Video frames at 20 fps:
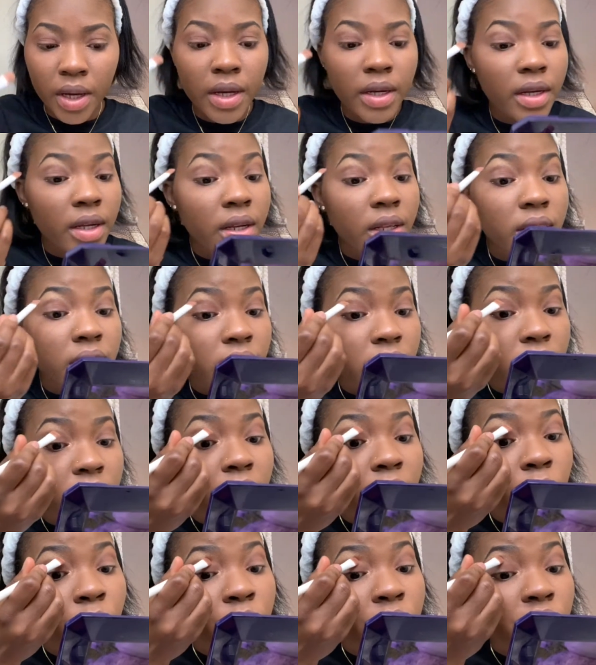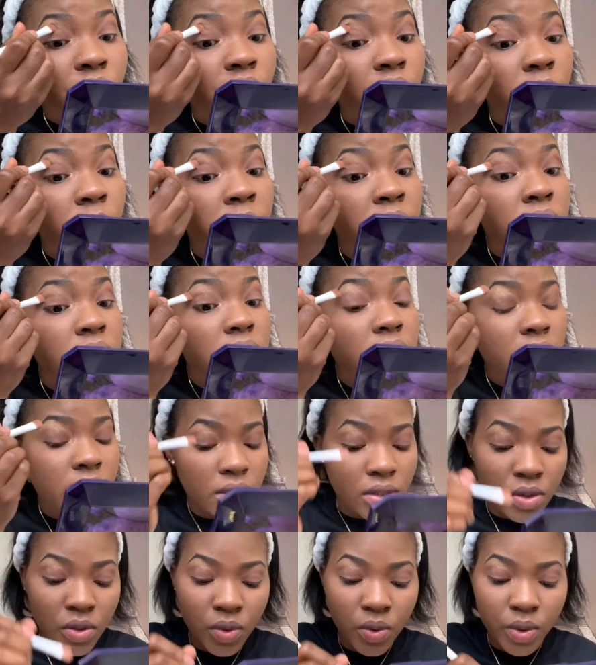another thing that we females like
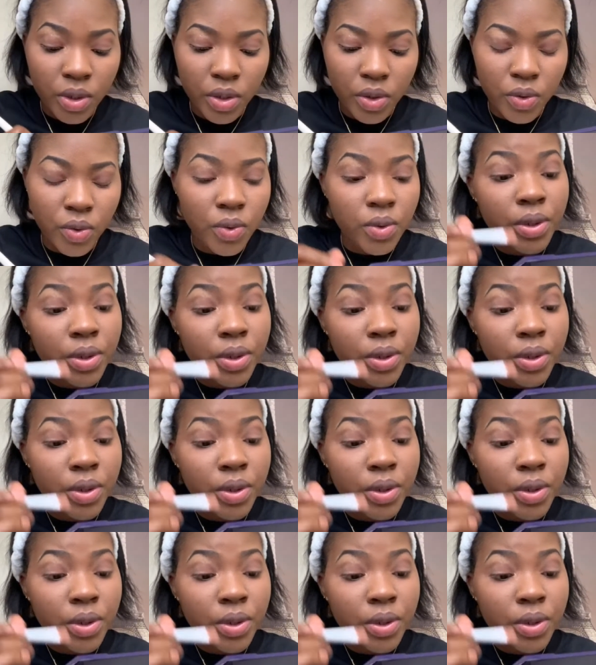to do, you know,